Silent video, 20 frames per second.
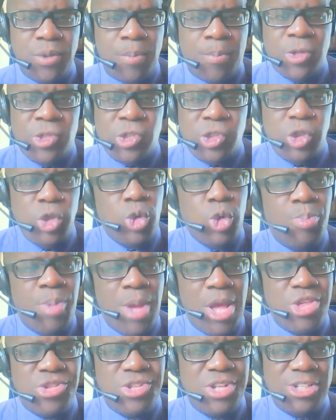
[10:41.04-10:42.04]
pursue
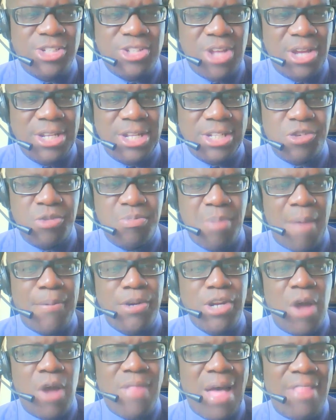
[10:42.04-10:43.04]
PhD studies.
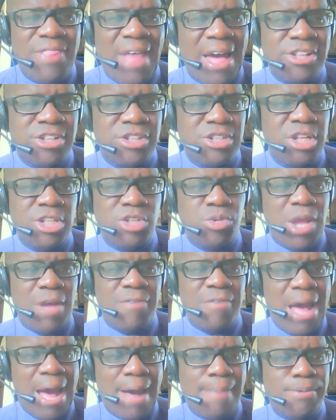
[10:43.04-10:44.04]
Remember now that this would
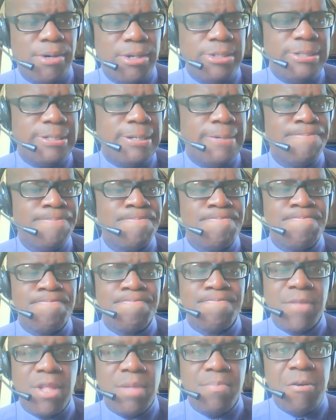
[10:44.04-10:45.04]
have happened
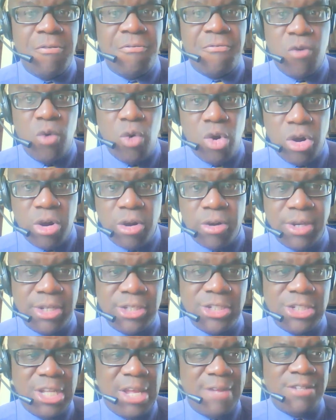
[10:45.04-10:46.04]
before,
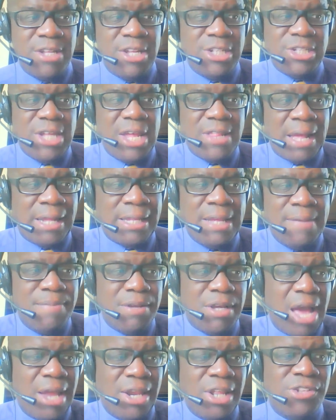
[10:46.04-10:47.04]
it seems. He's saying that he
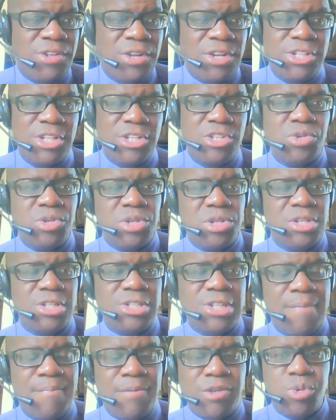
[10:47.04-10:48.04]
began his studies in
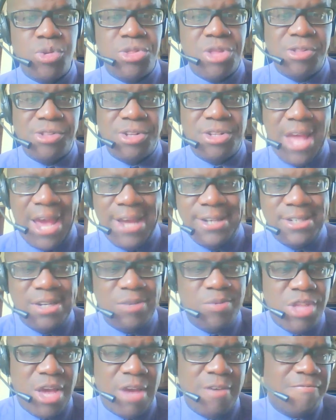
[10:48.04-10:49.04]
December
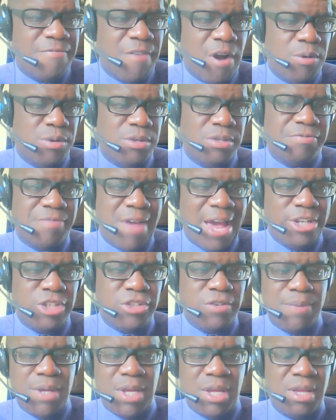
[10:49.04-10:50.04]
2019, which I
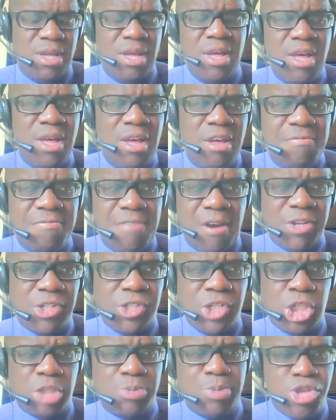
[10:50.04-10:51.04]
find to be very
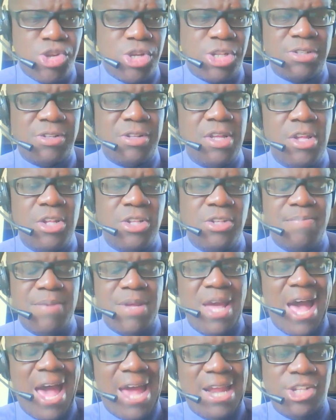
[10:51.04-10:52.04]
suspicious, to
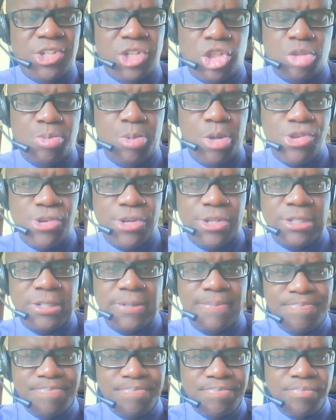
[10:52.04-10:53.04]
be highly suspicious.